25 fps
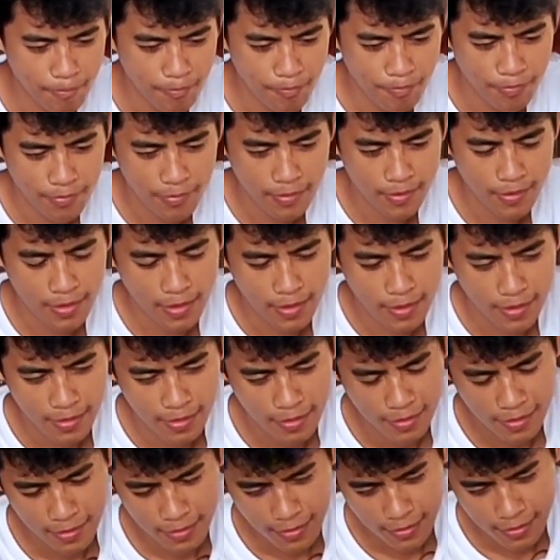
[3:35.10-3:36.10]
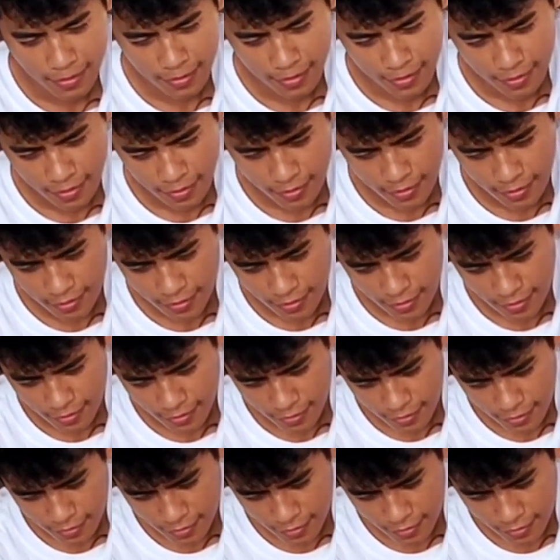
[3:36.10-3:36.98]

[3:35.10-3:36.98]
[no speech]